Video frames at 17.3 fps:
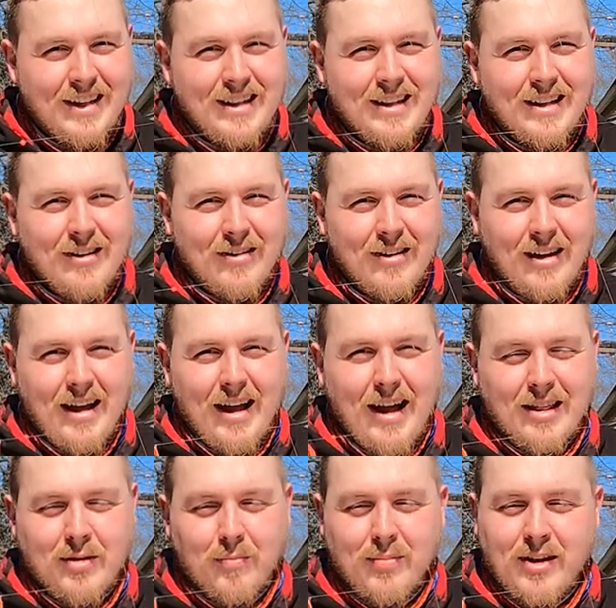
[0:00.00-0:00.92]
in,
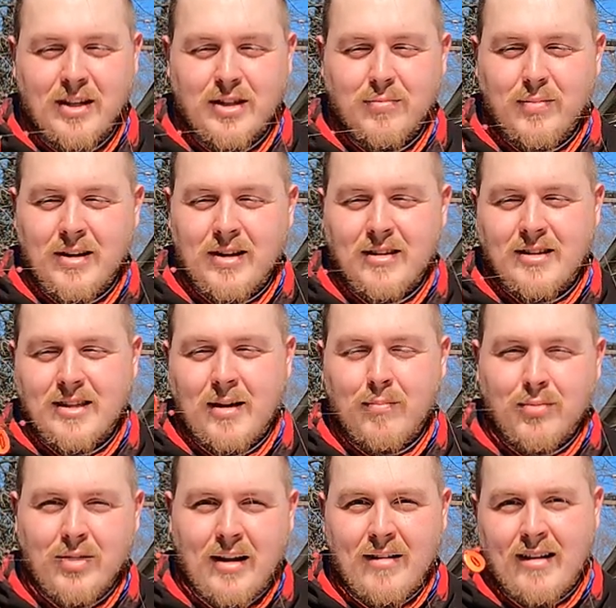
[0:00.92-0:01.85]
at the beach because
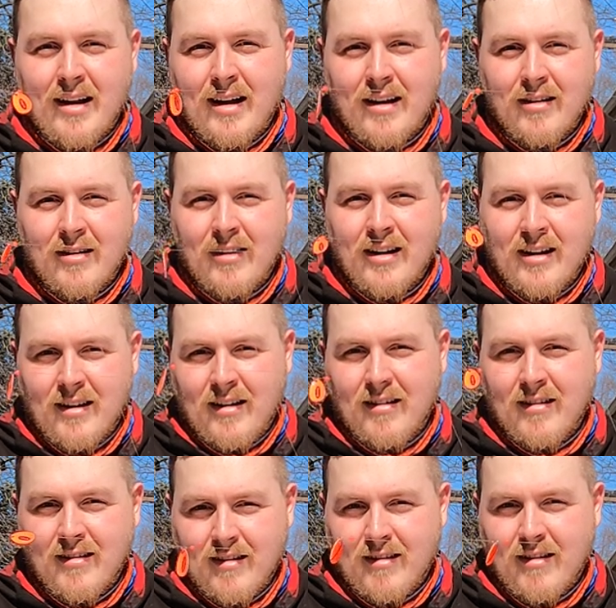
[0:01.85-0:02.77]
that blade's not going to get a
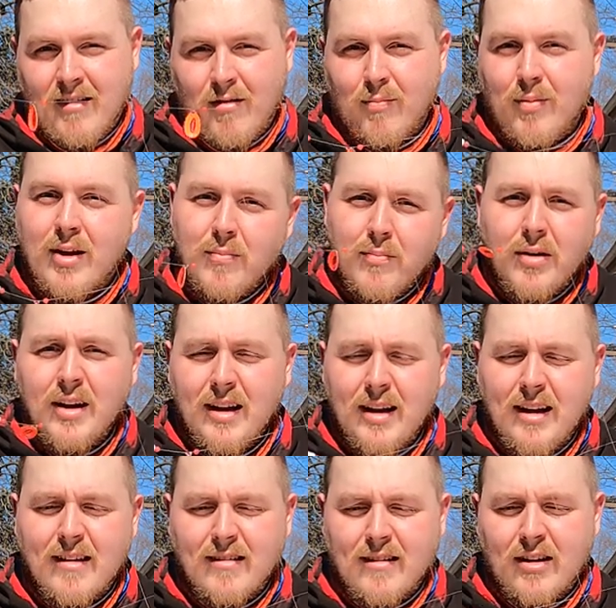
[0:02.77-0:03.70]
consistent spin, but
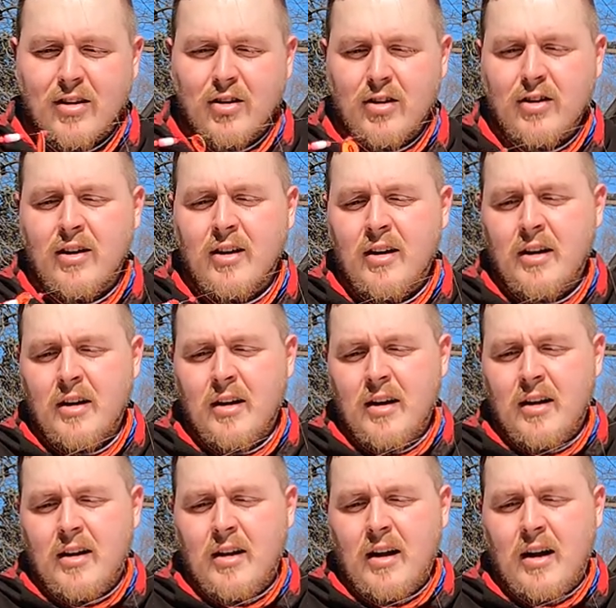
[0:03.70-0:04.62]
I guess it could.
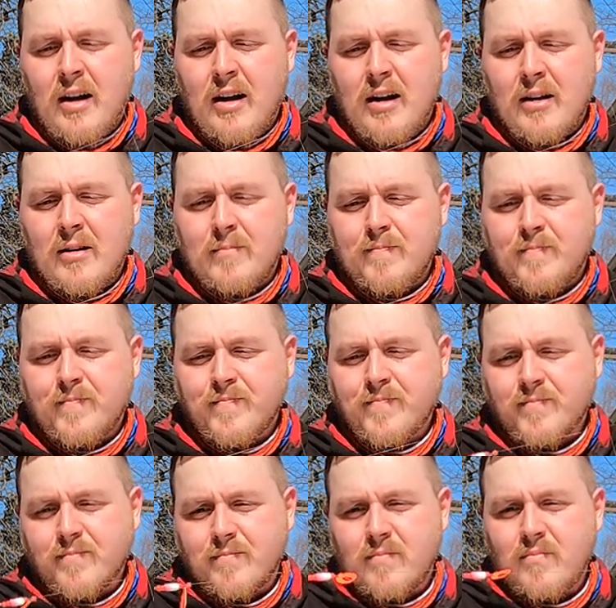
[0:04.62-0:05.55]
Um,
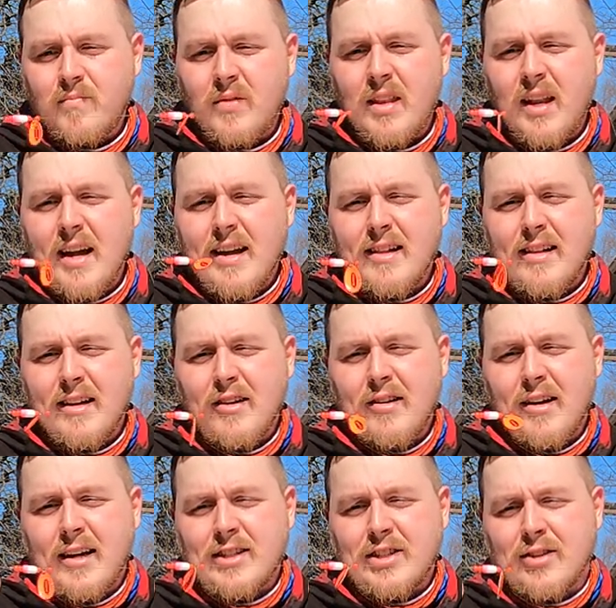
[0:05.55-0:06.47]
and then
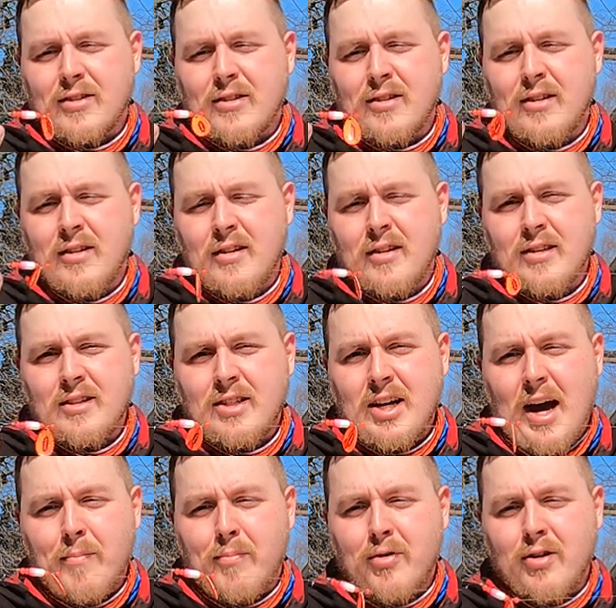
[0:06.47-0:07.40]
you got your
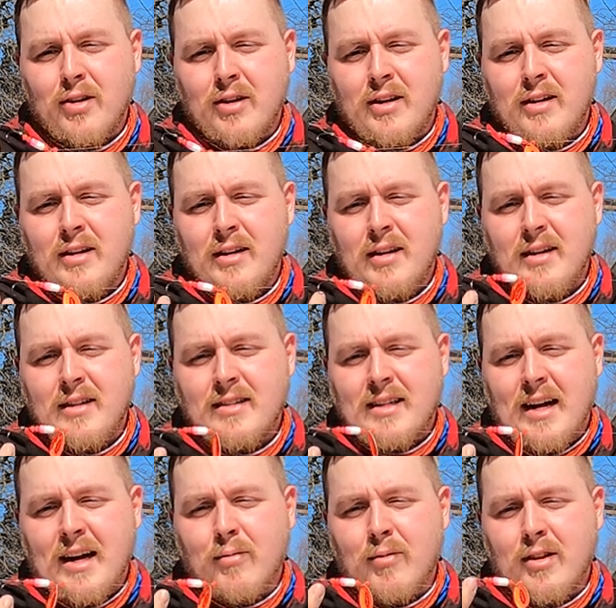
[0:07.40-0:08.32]
top hook
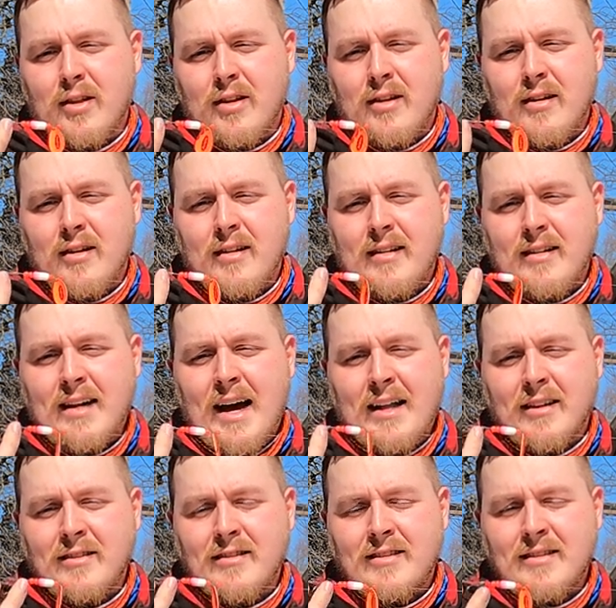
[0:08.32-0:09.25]
tied with a
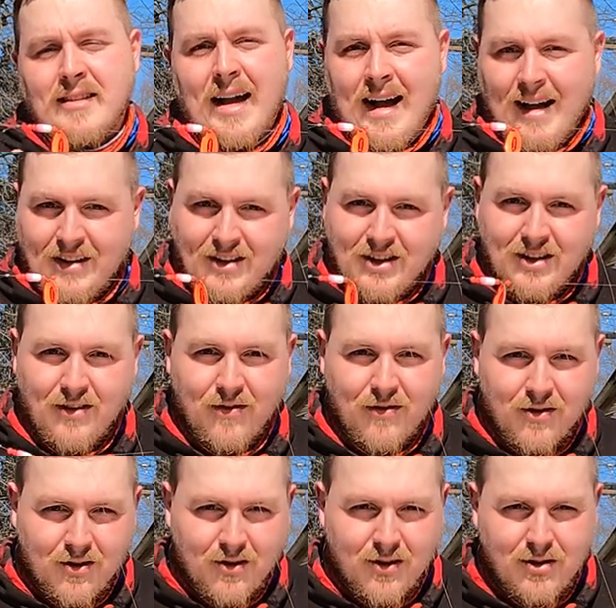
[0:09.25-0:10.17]
knotless knot
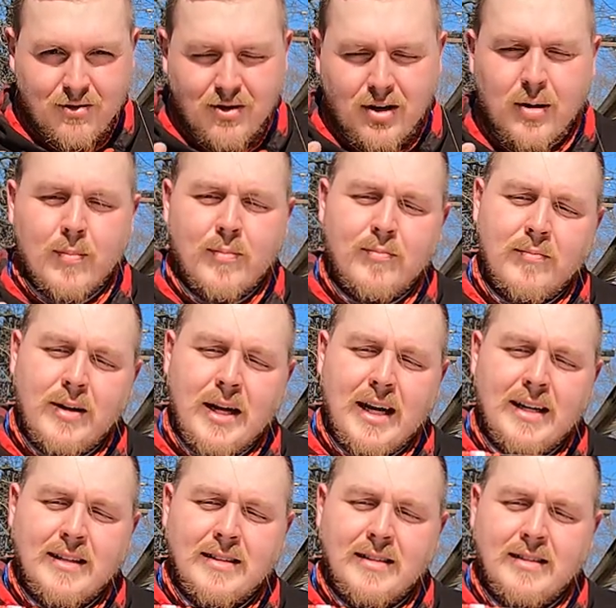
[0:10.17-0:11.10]
for you carp
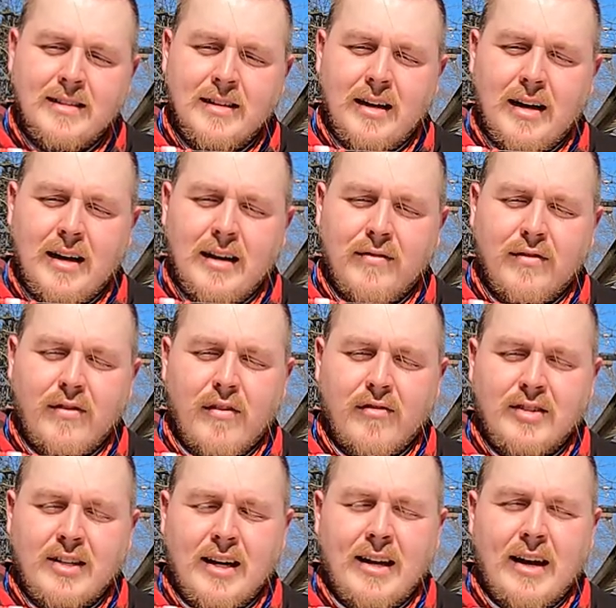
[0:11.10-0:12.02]
guys. Uh, if you
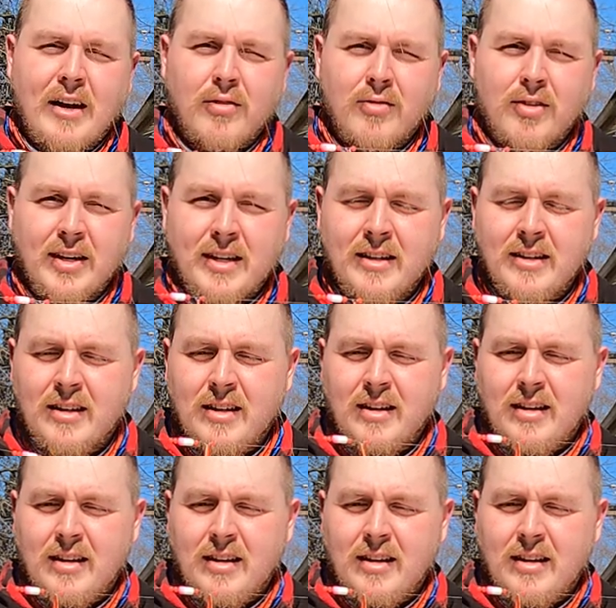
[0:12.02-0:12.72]
ever tied a hair rig,